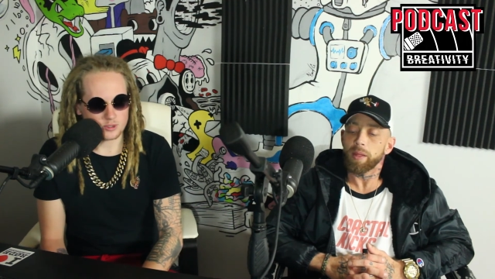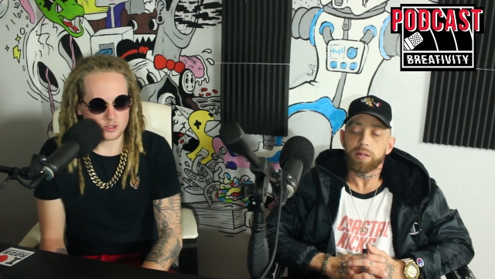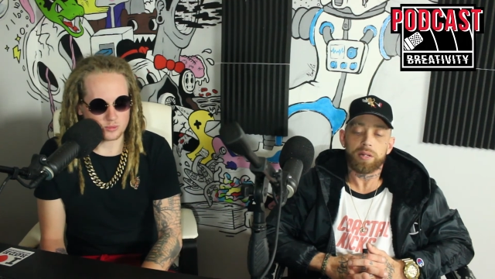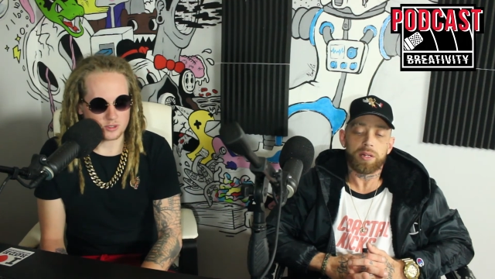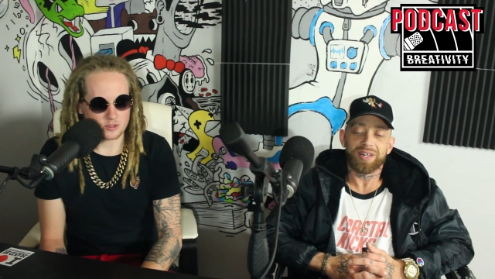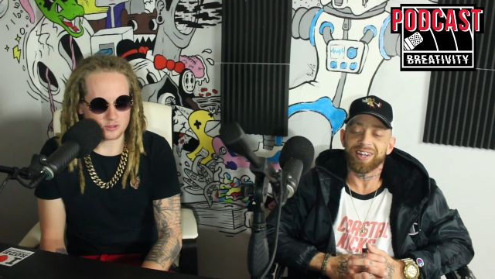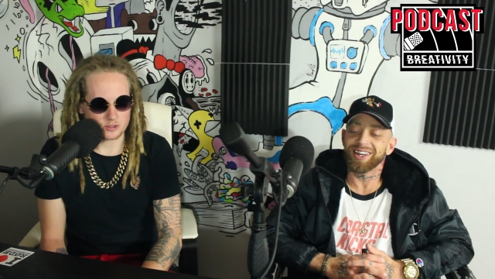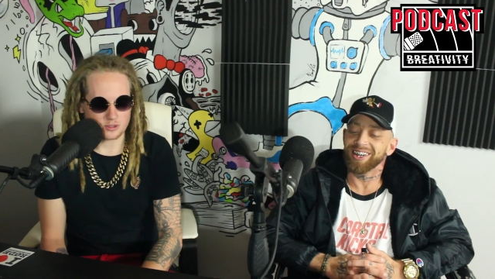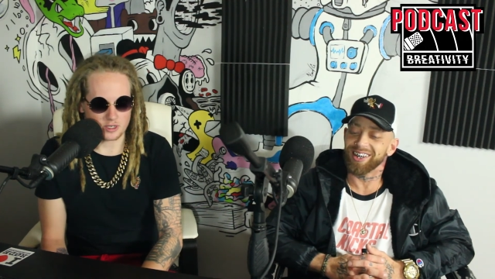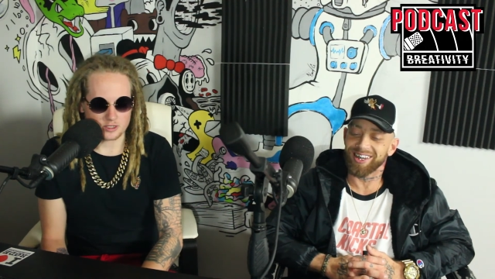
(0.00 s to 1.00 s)
Speaker 1: Picture Me Here
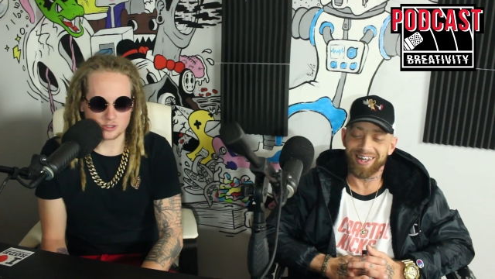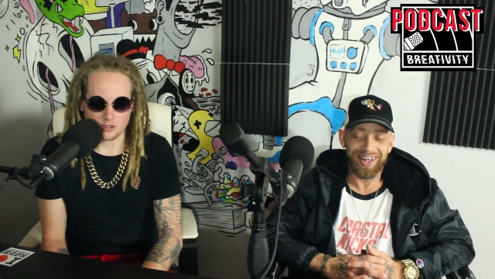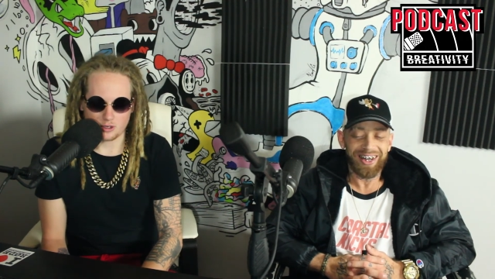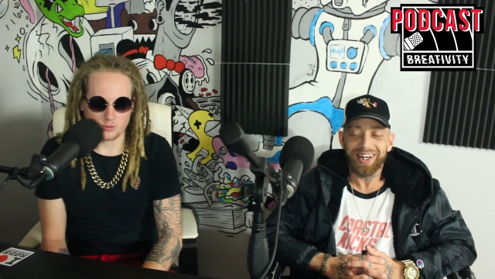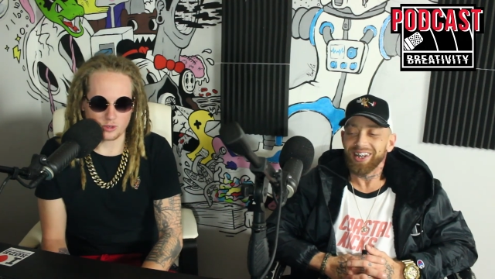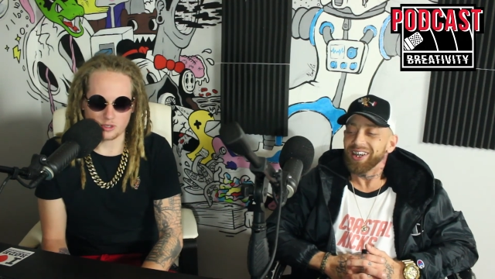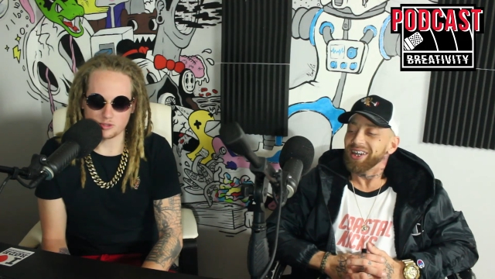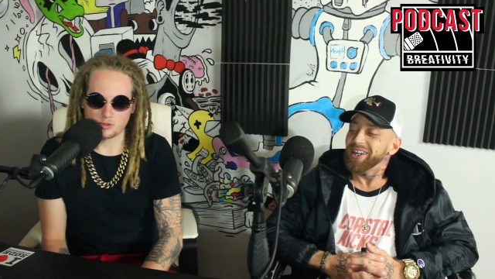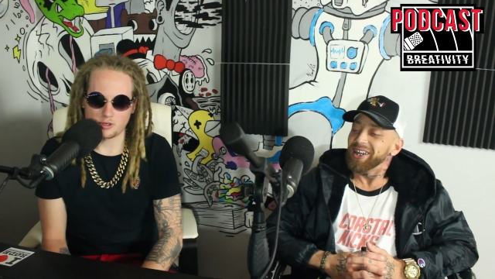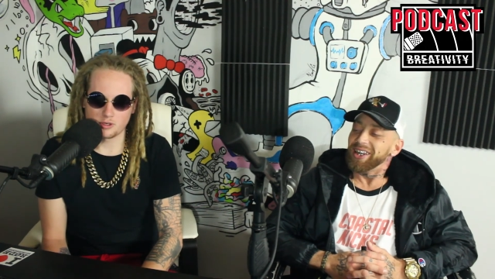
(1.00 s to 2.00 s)
is a
Speaker 2: good ass song, bro,
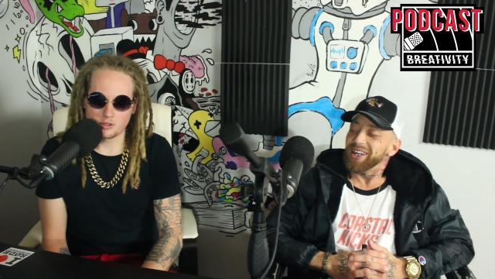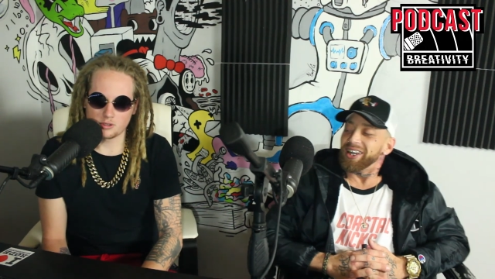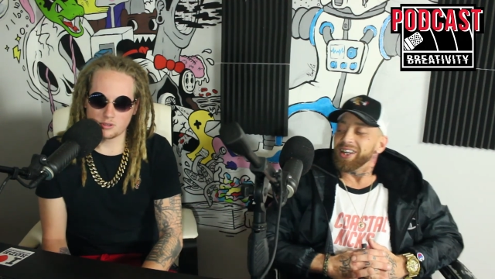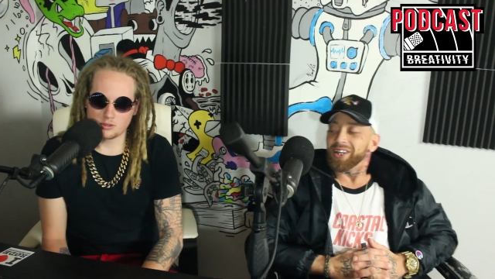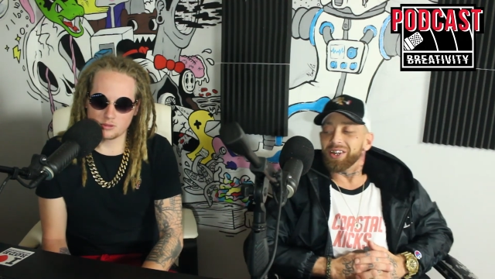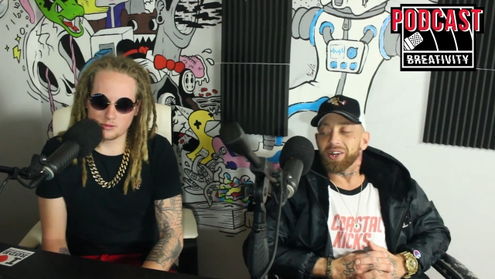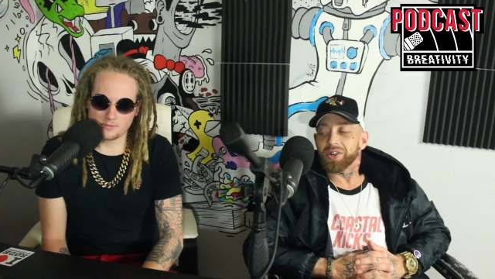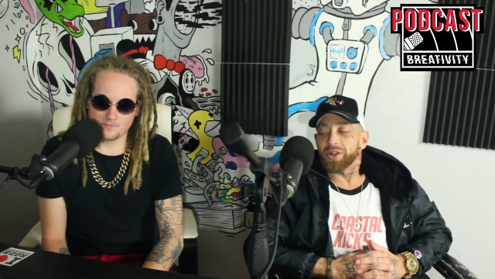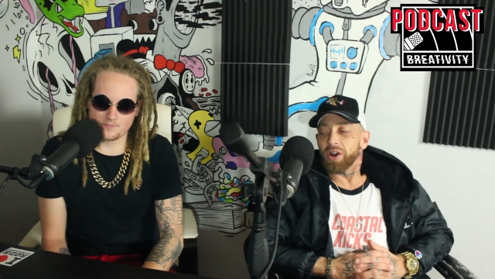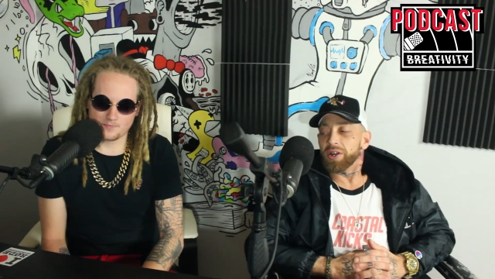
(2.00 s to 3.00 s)
I swear.
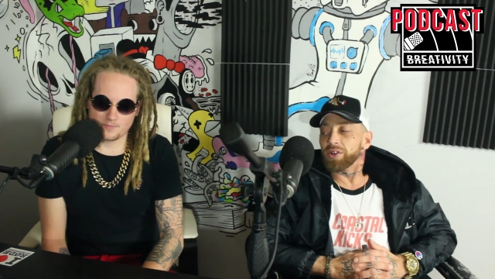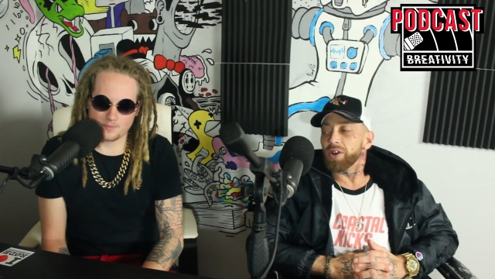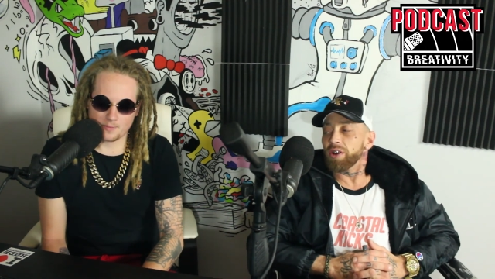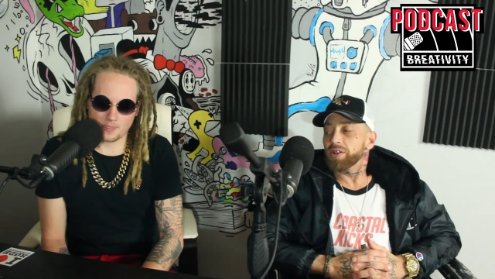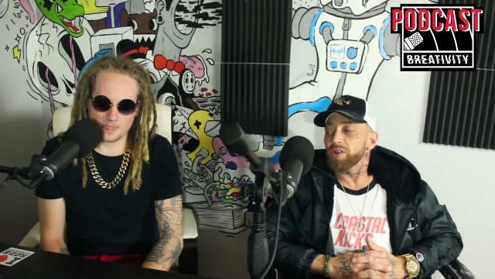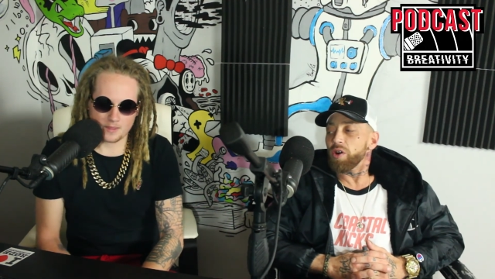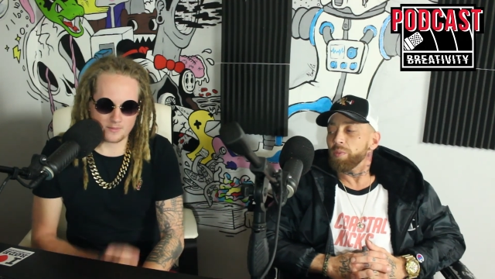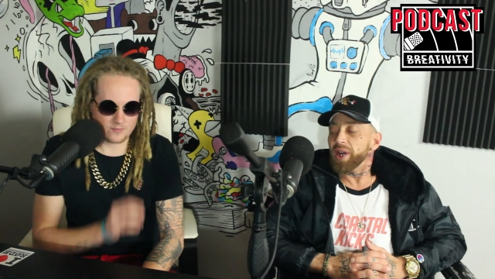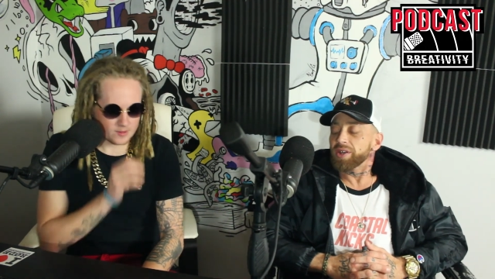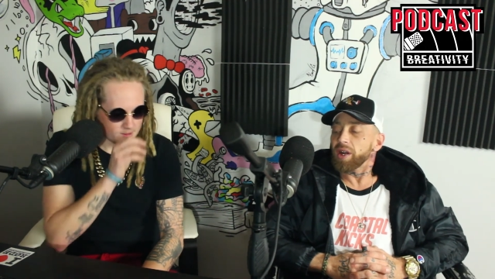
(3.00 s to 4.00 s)
Dirty's
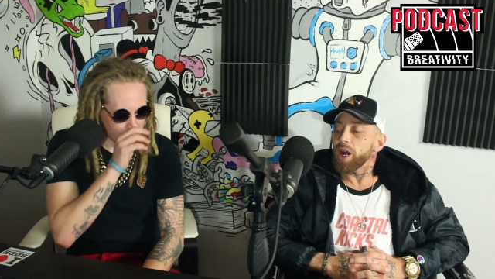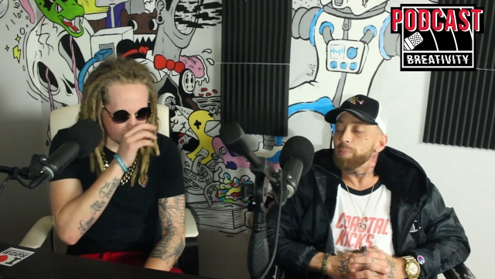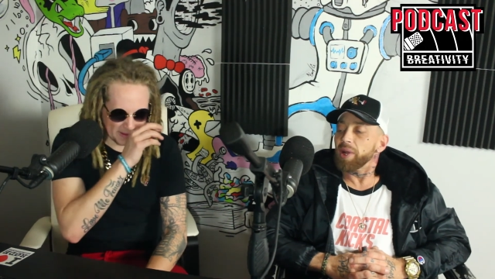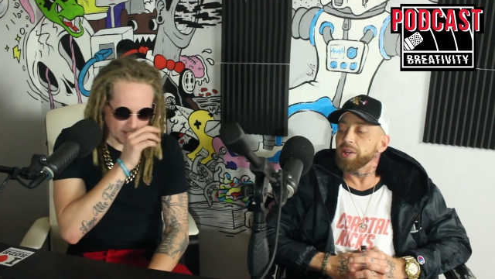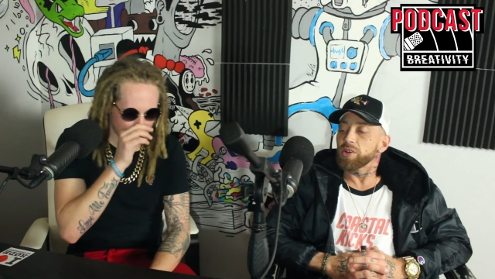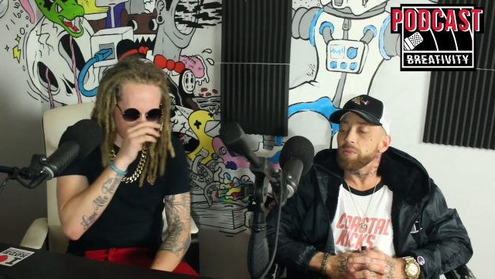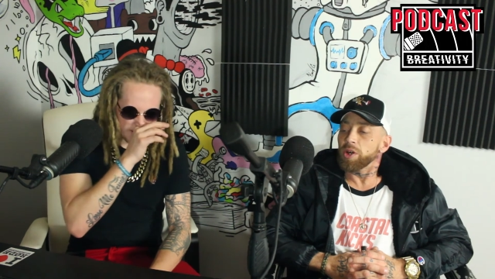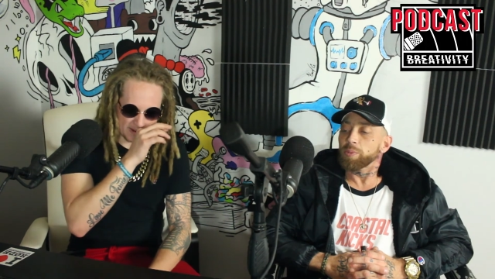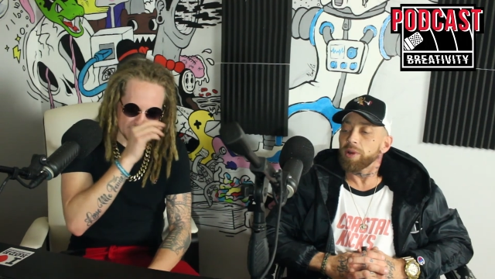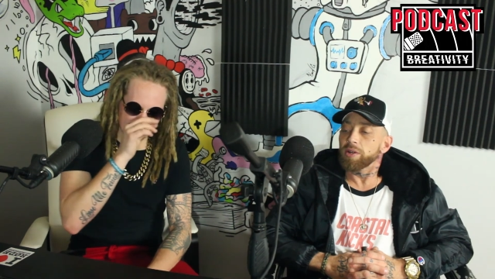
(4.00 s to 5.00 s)
dope, man. Check out Play Too
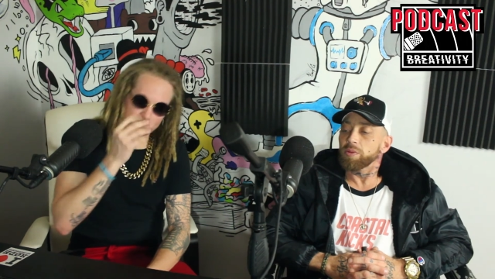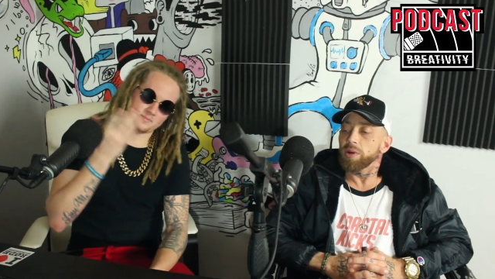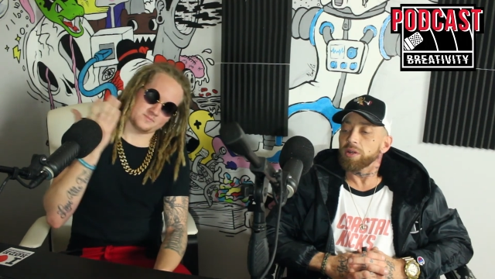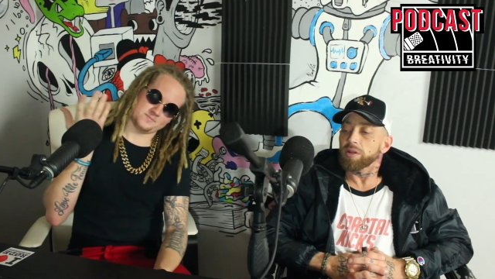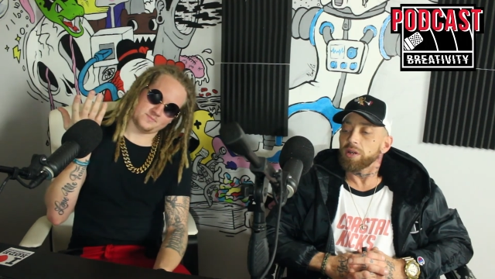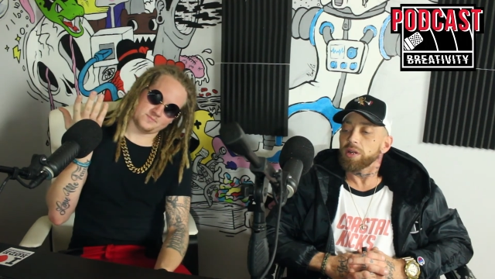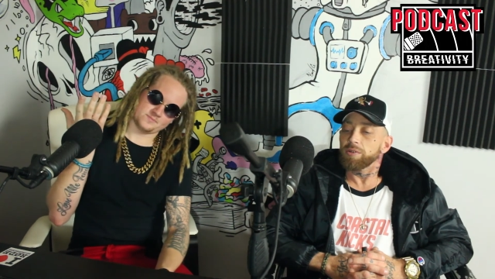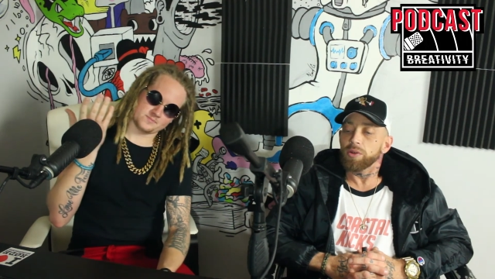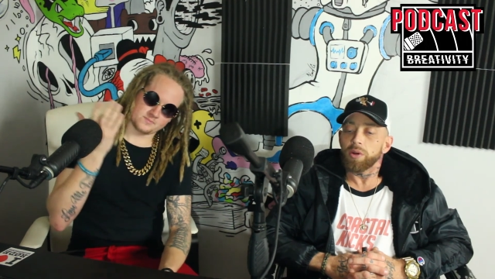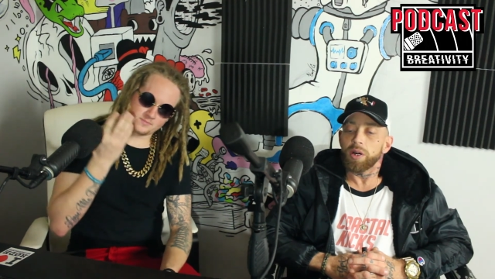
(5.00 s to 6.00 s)
Much. Play Too Much is gonna
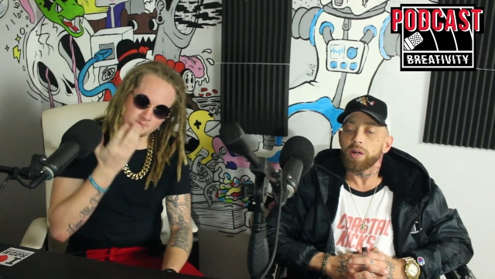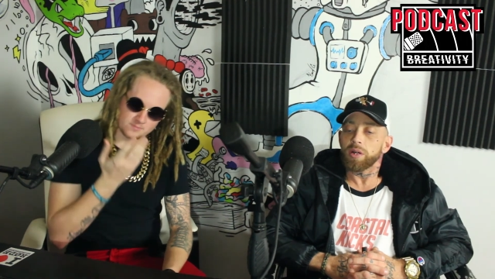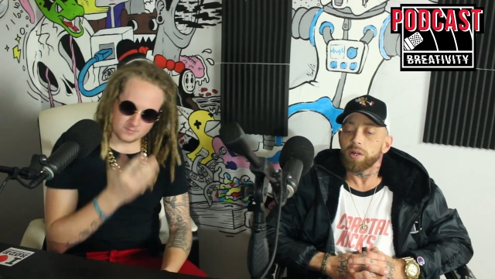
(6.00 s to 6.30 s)
give you